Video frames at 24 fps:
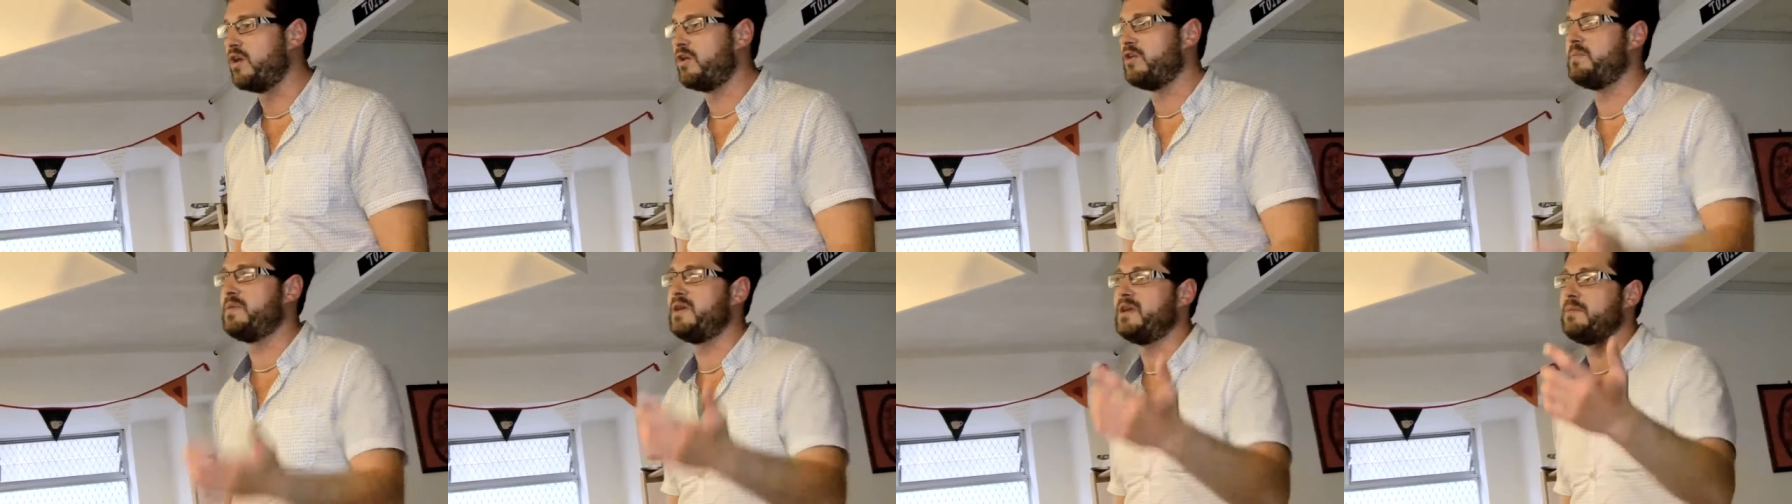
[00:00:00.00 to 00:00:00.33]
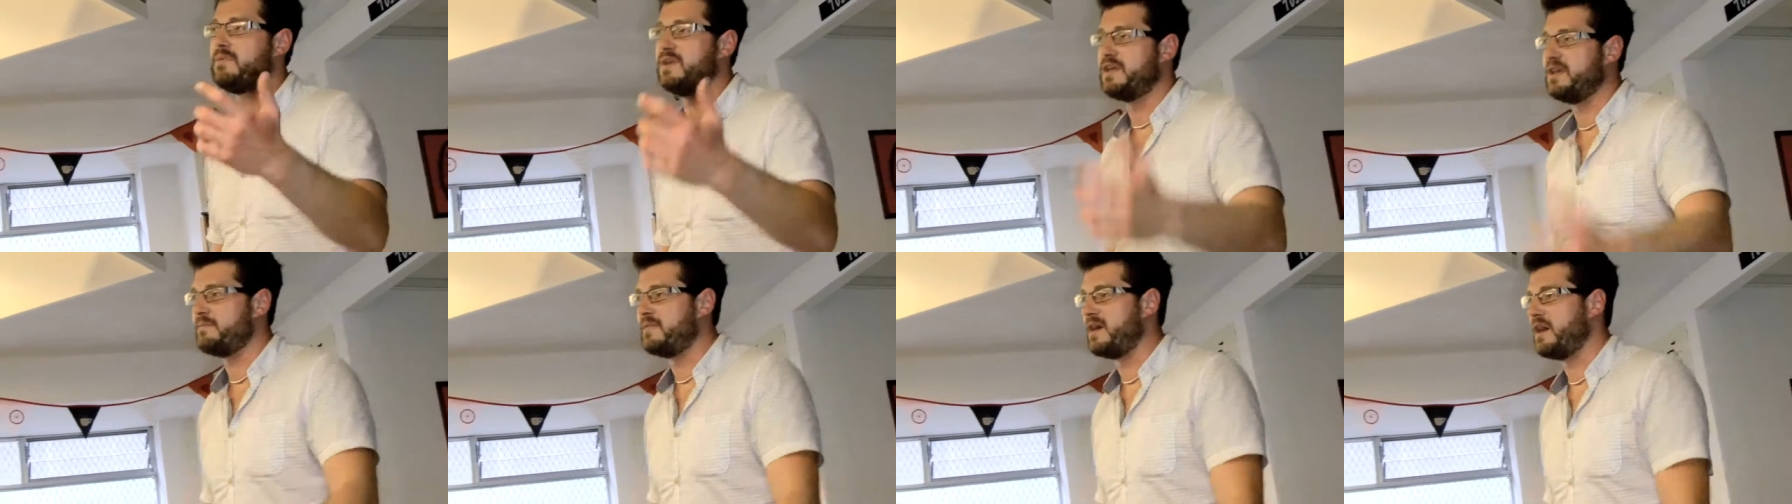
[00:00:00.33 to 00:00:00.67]
a lot of
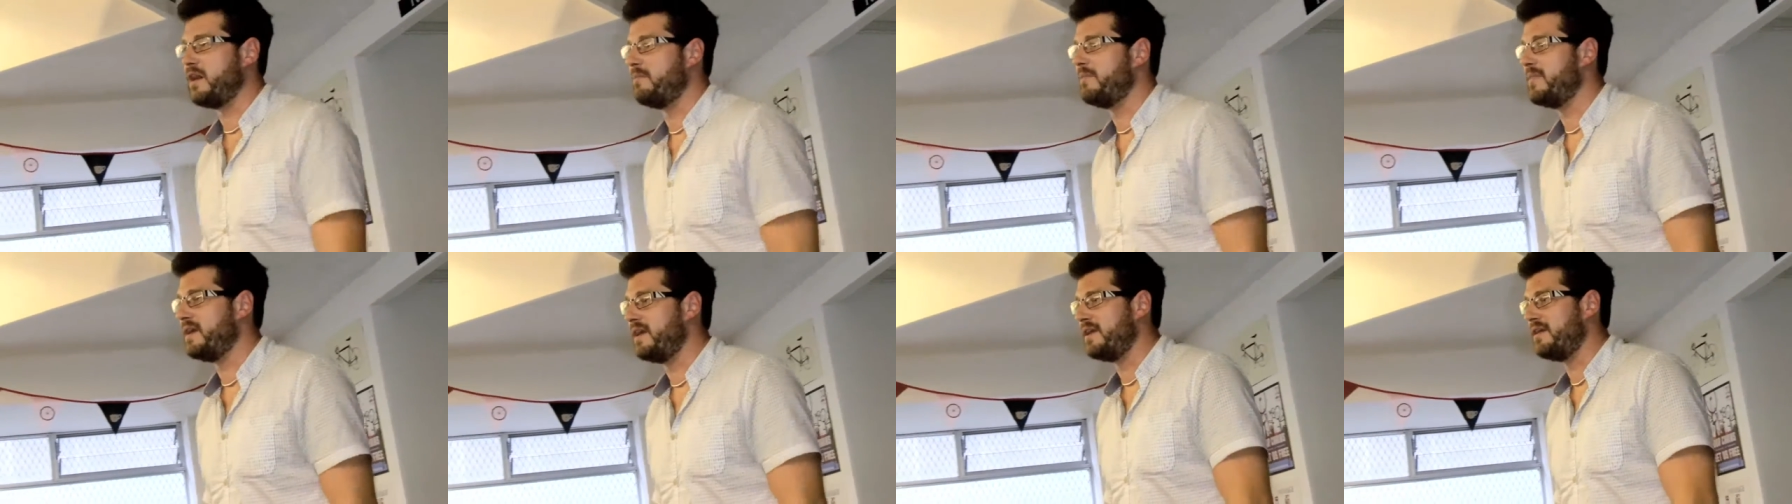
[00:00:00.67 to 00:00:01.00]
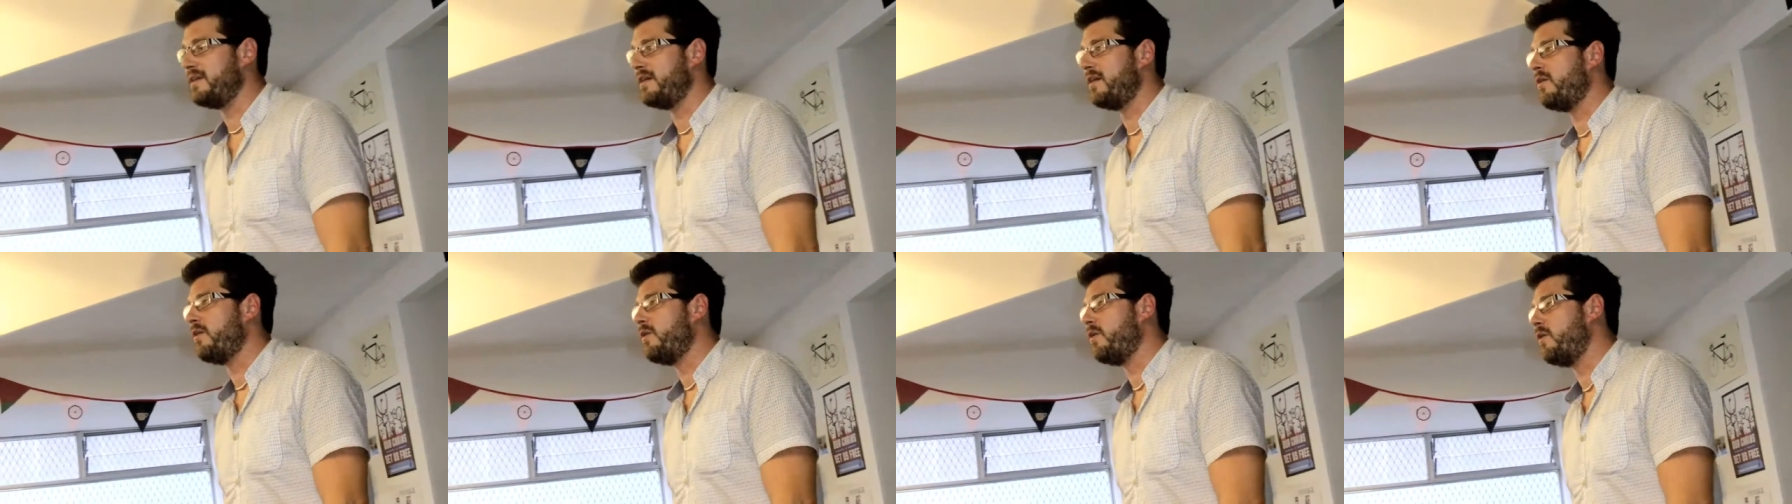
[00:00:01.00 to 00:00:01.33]
people email
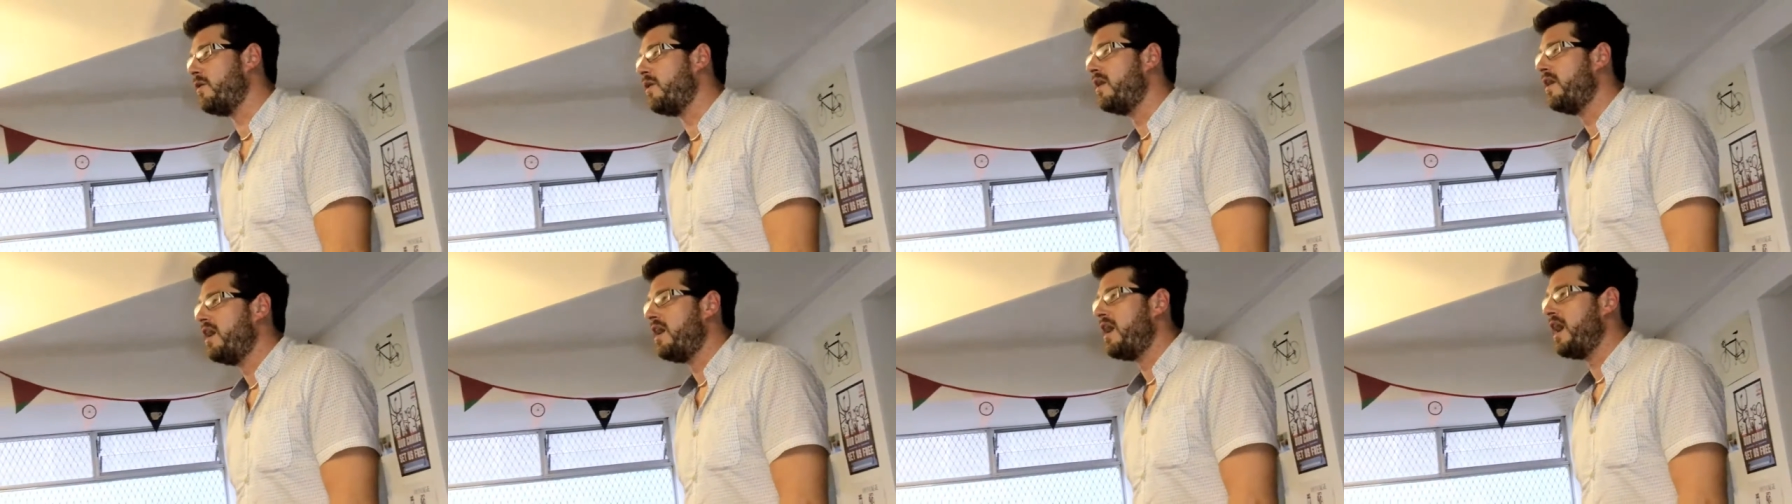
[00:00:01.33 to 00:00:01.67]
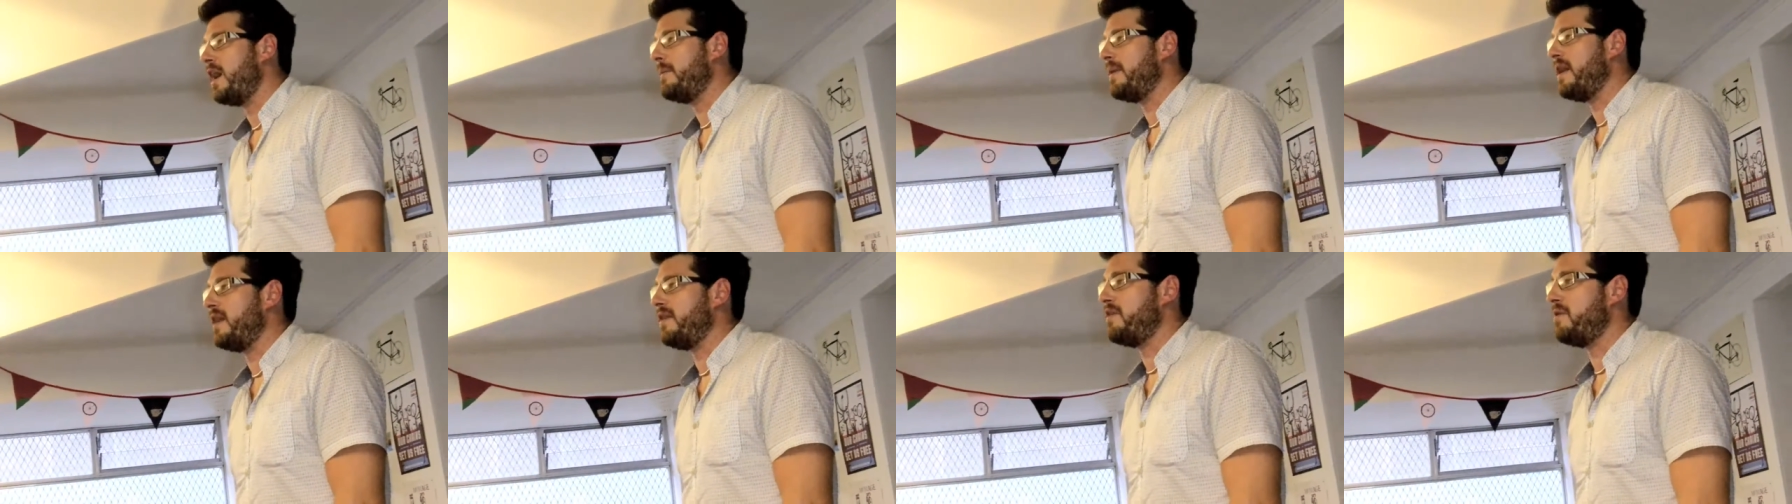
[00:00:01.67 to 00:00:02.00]
me, or
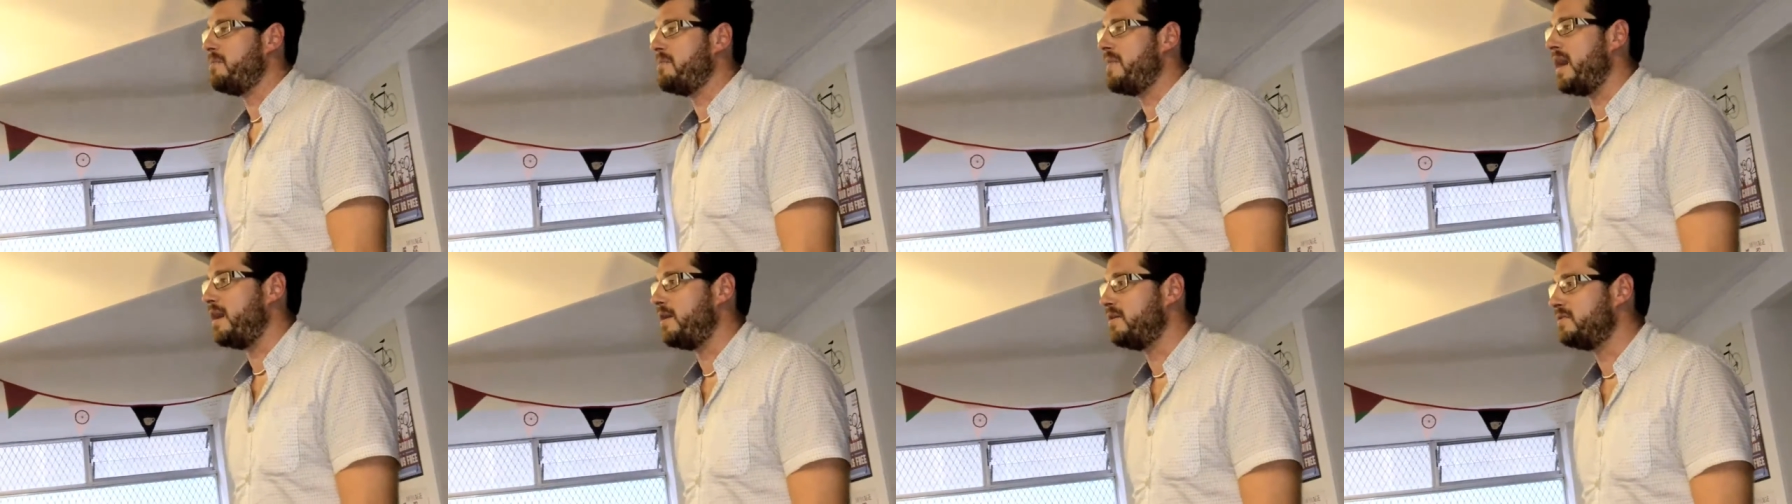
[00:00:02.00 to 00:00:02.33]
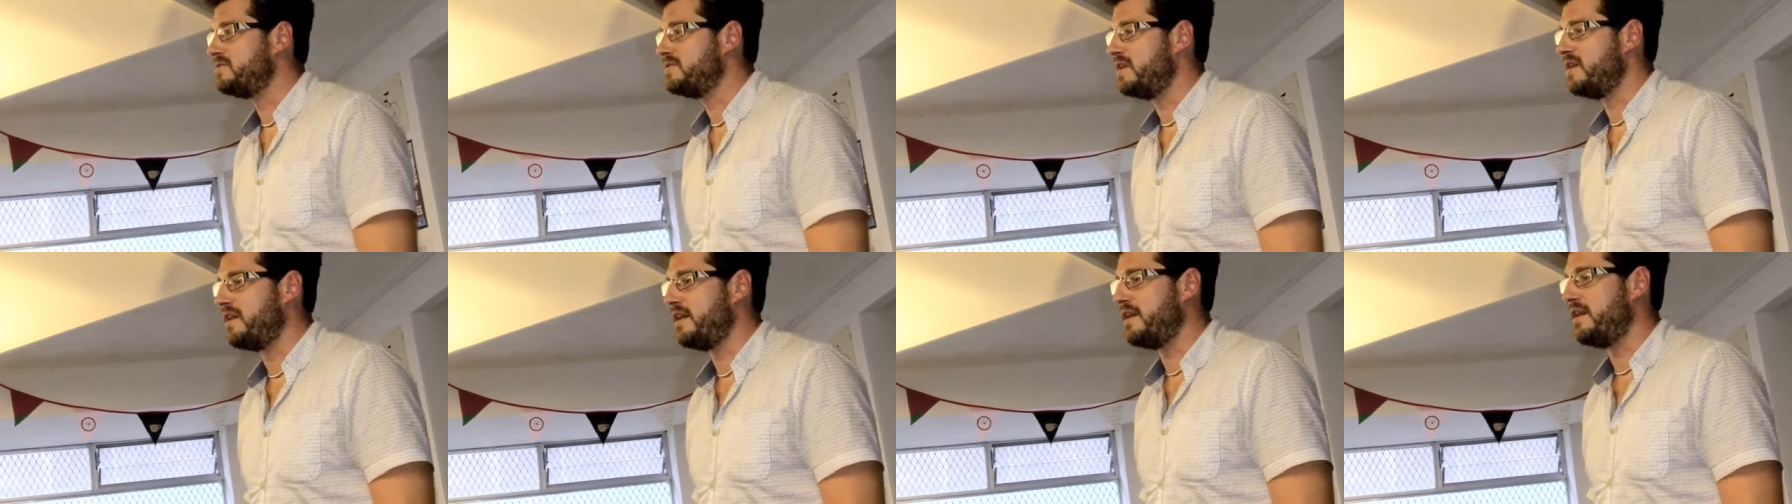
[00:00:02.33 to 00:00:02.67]
I'm out and
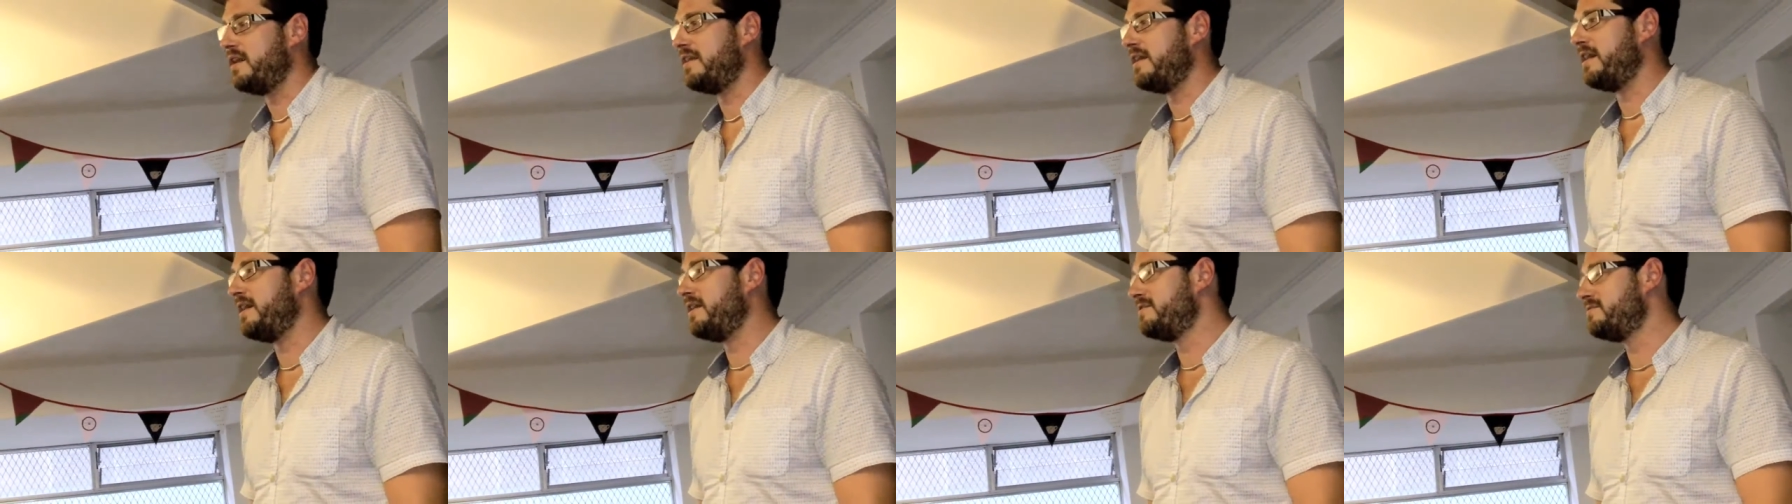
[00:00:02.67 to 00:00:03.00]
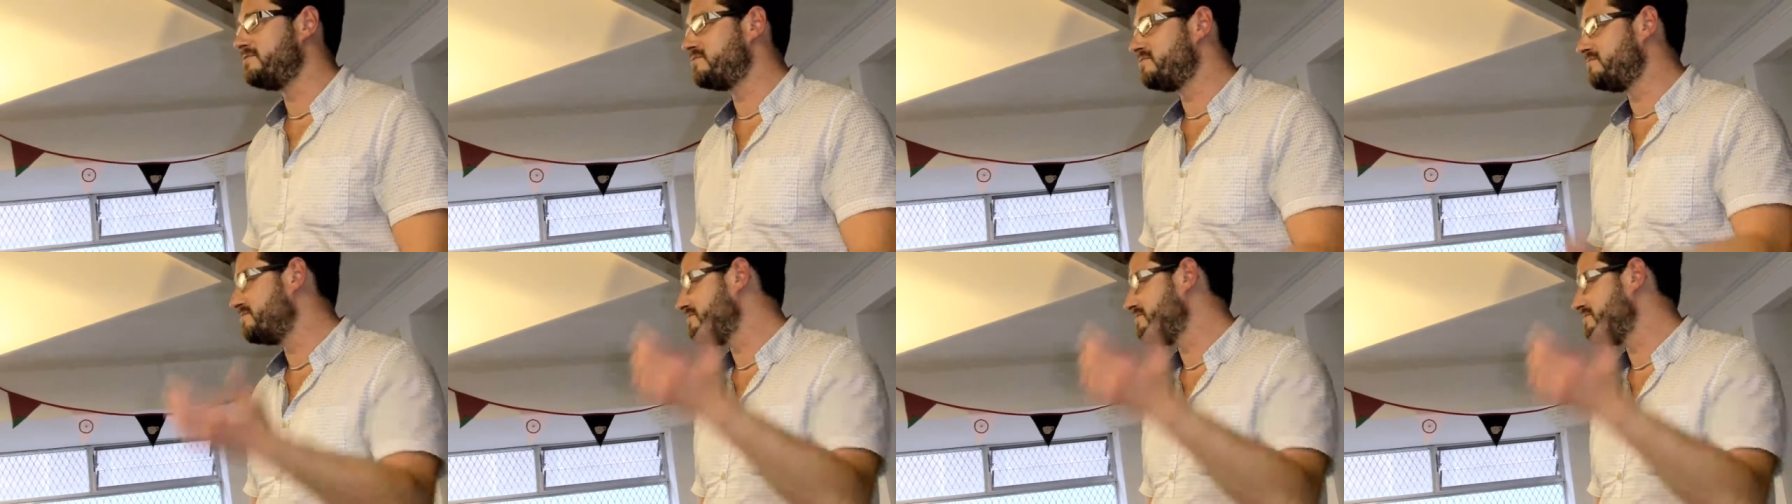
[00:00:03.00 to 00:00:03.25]
about at